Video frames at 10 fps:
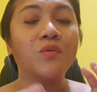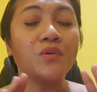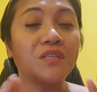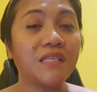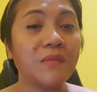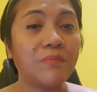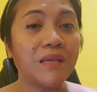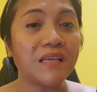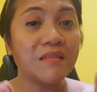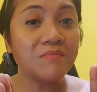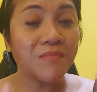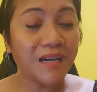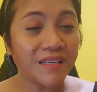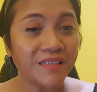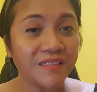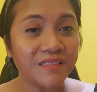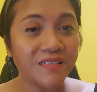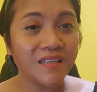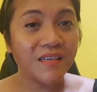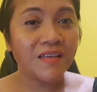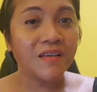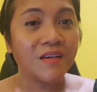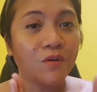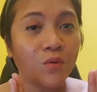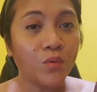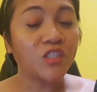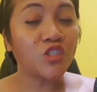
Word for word: or keeping in mind what